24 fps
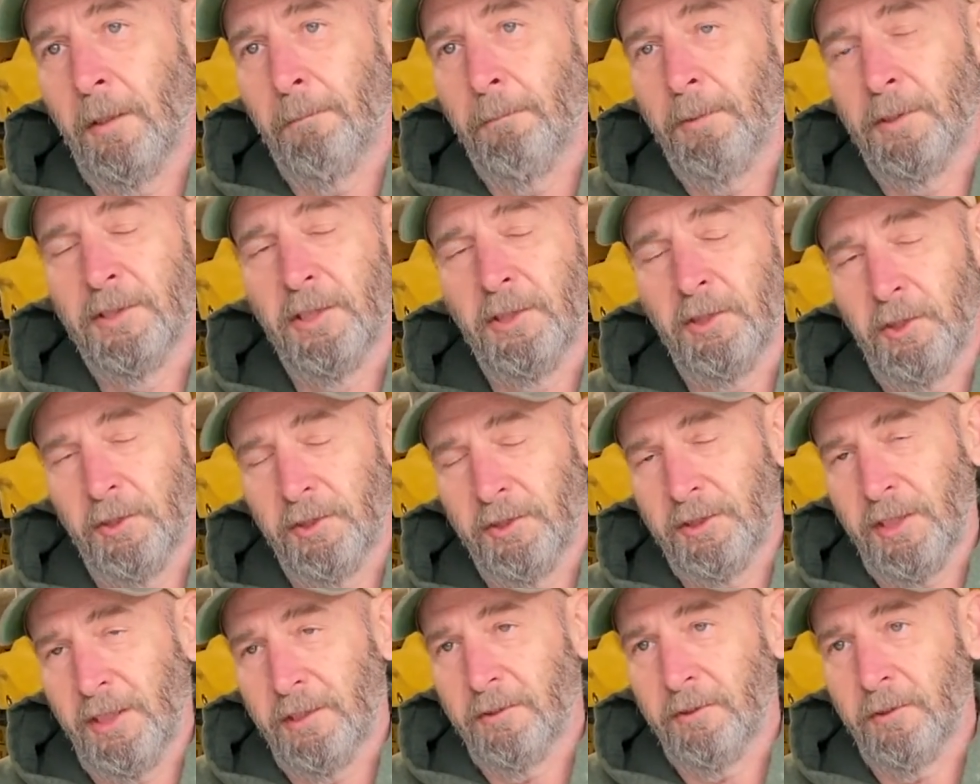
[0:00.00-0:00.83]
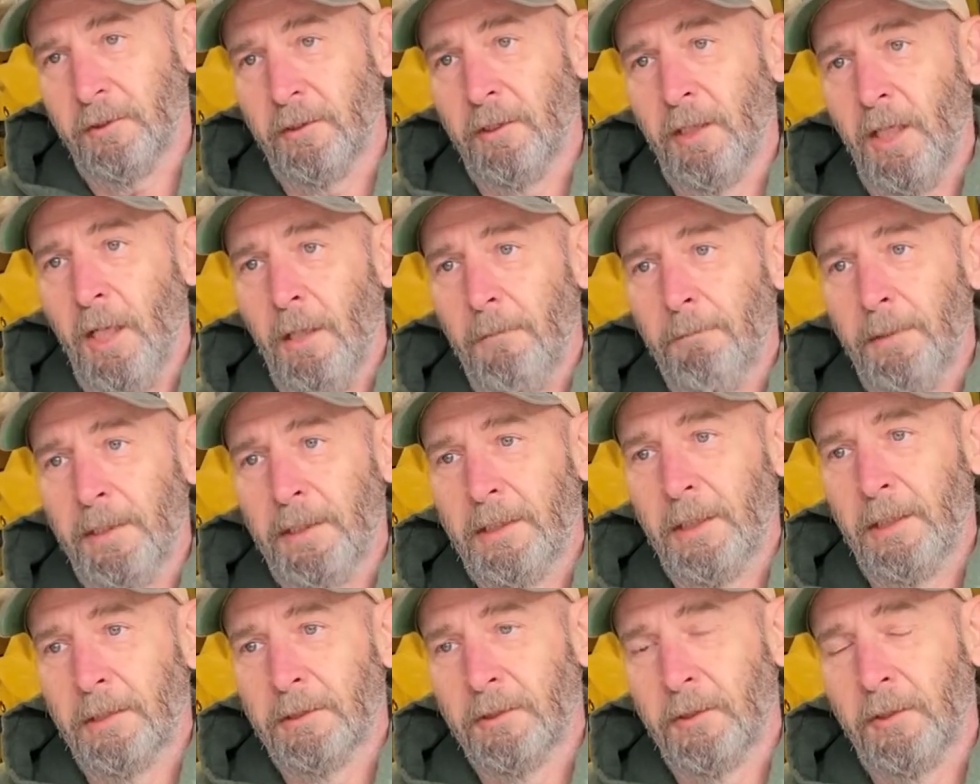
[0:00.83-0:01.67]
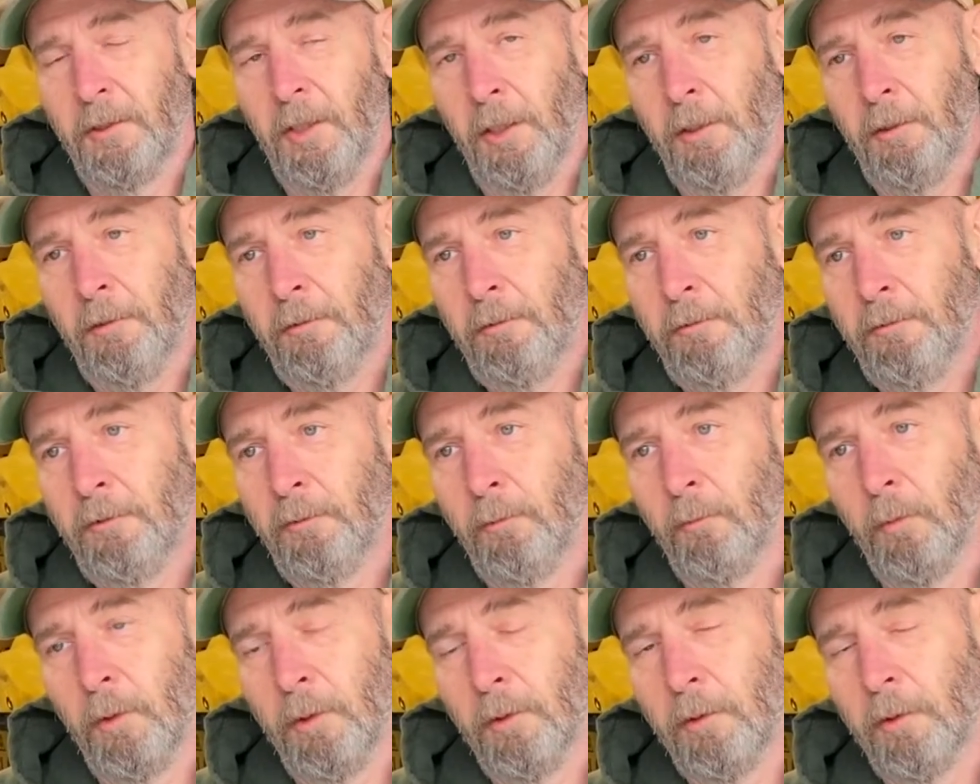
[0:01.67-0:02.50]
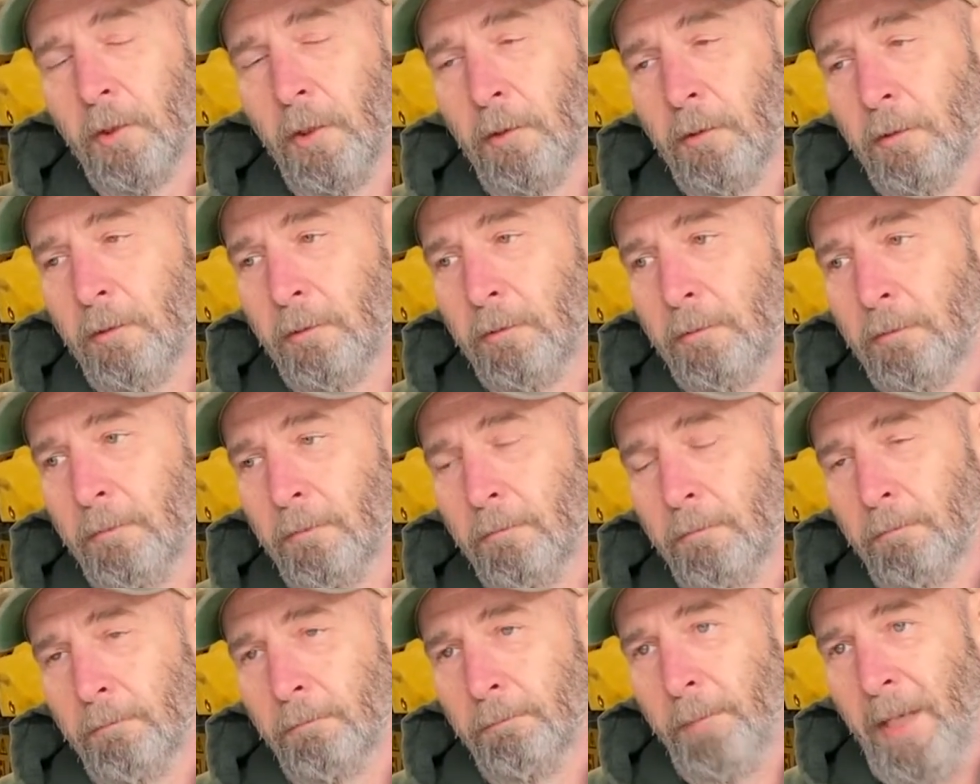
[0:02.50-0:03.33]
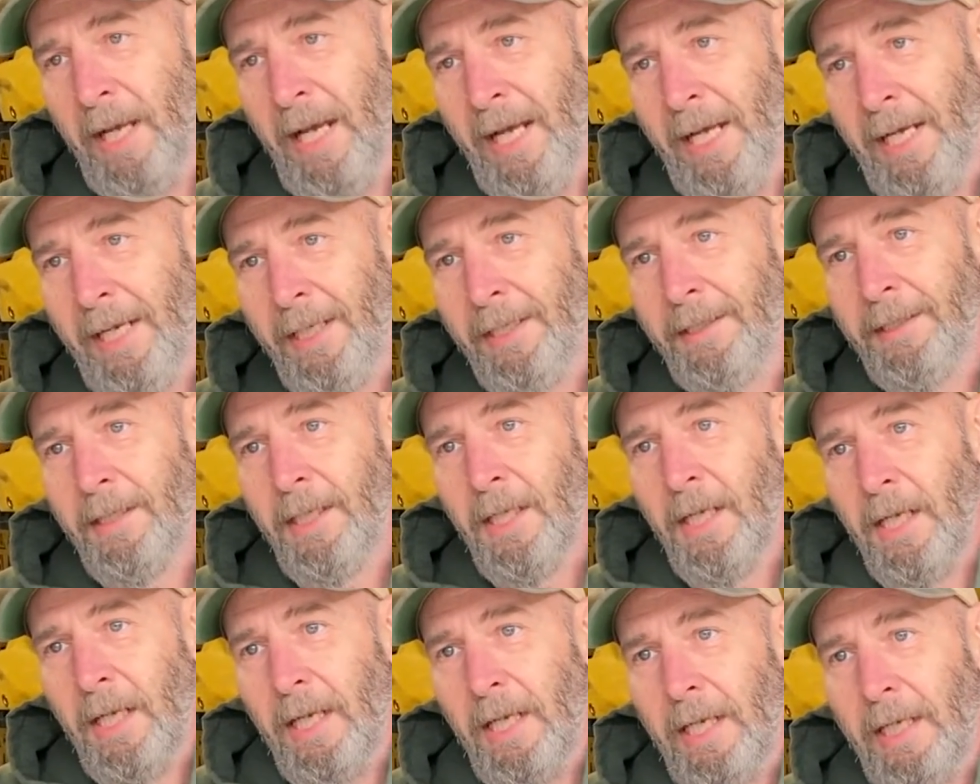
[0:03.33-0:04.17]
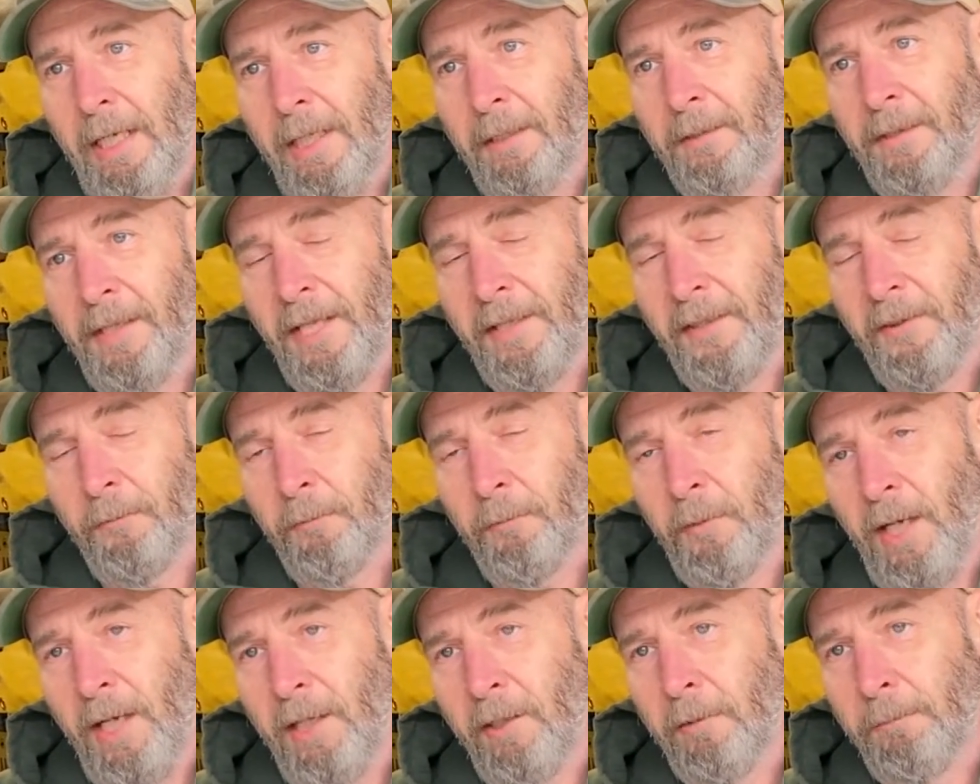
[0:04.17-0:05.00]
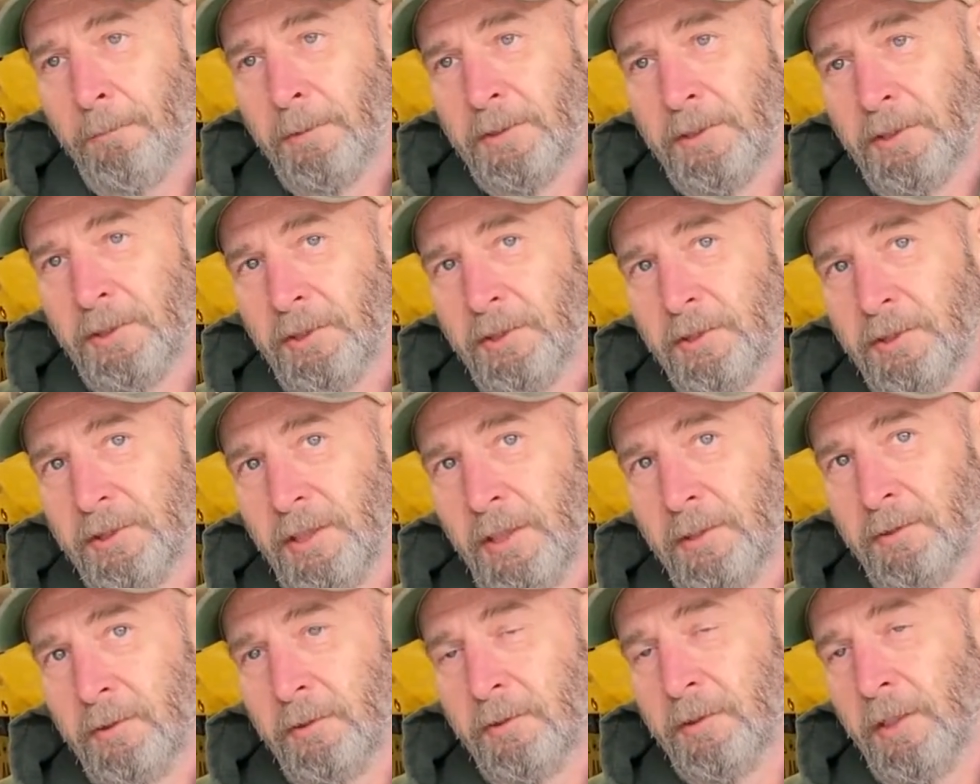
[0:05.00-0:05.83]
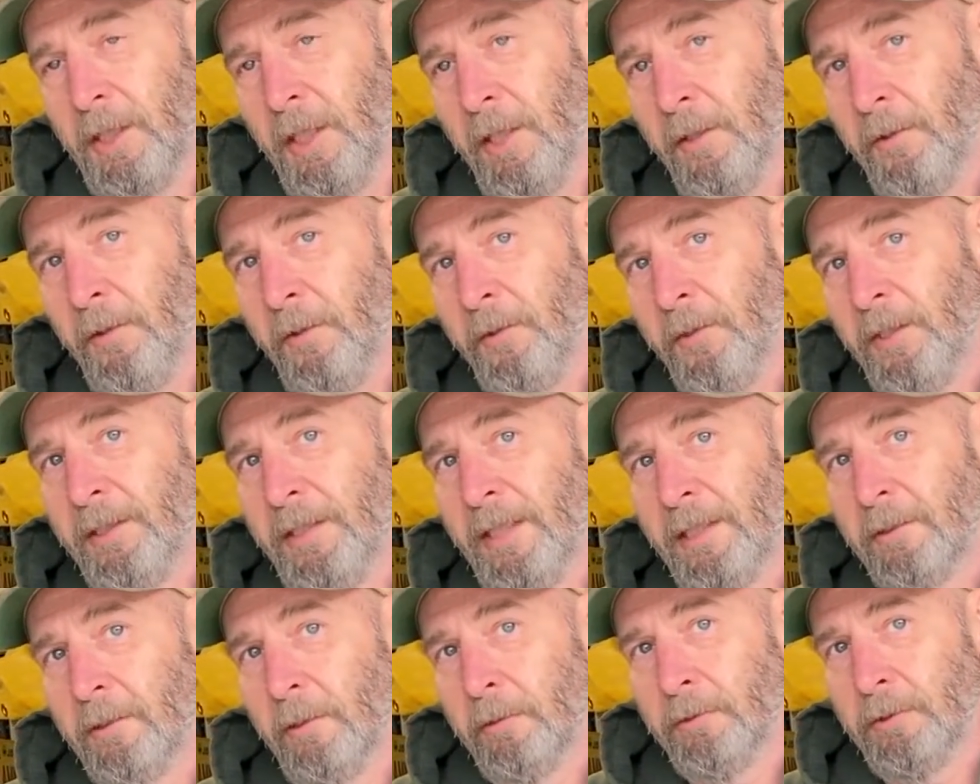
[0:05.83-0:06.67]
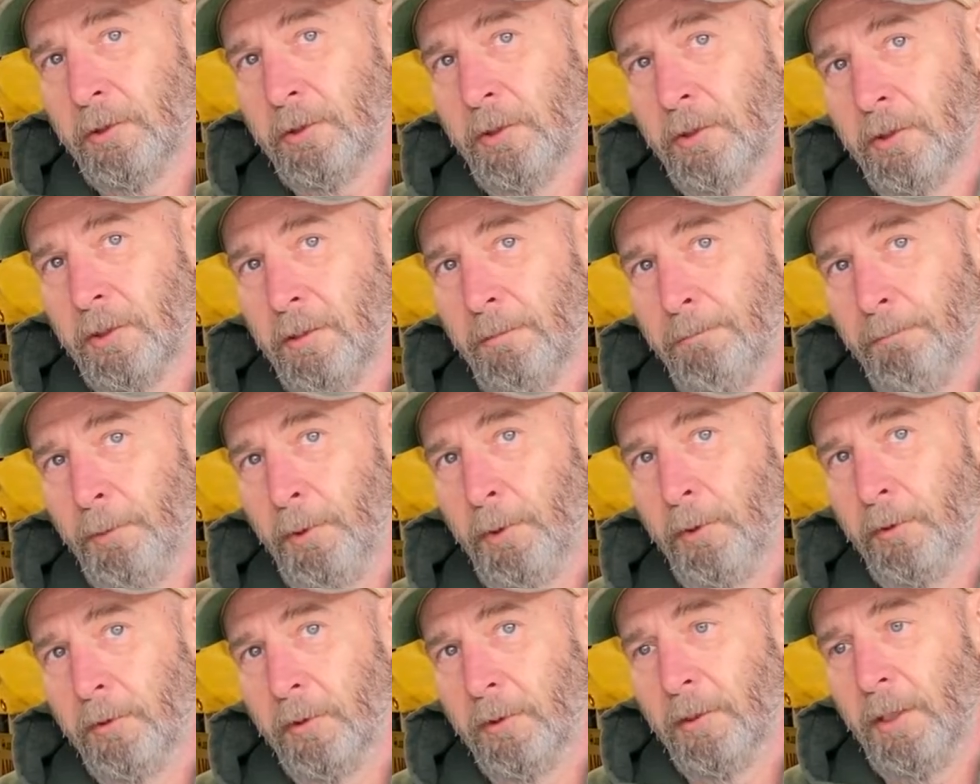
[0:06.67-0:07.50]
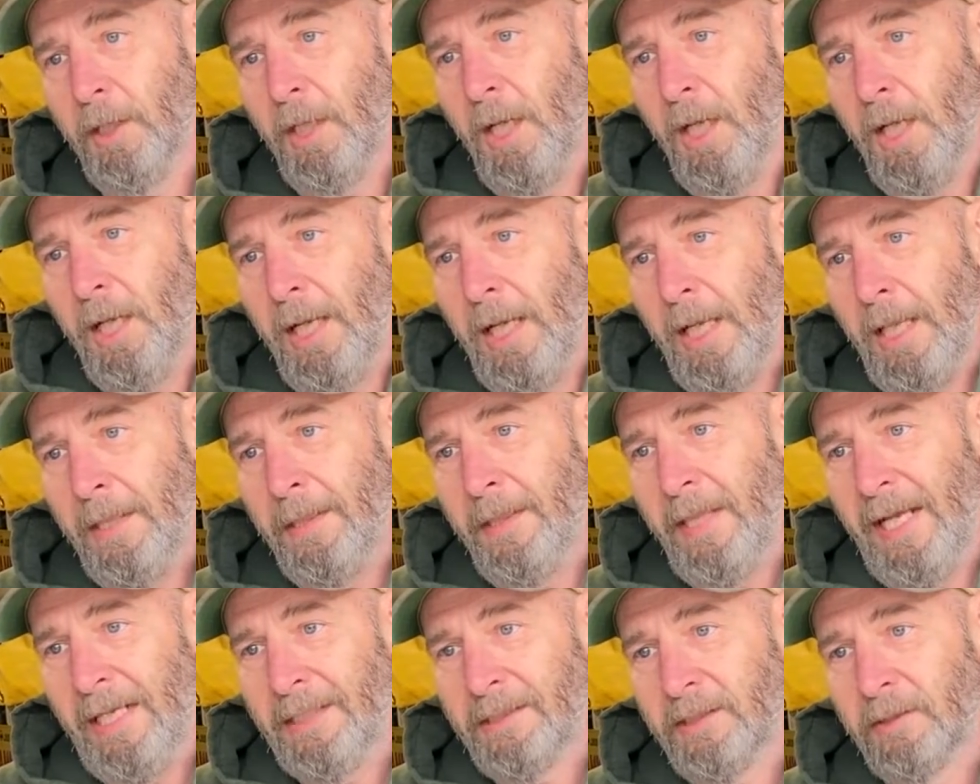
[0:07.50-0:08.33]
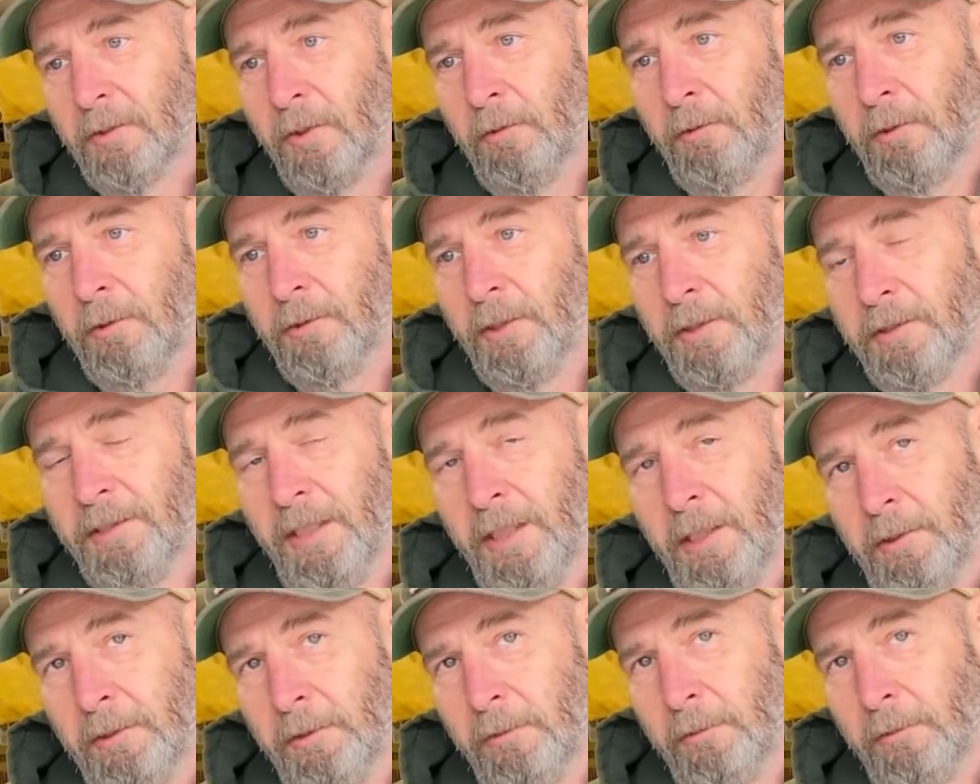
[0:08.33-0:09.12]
position sensor, because those will go bad, and that throttle position sensor is the other thing that goes to your computer, and that's going to tell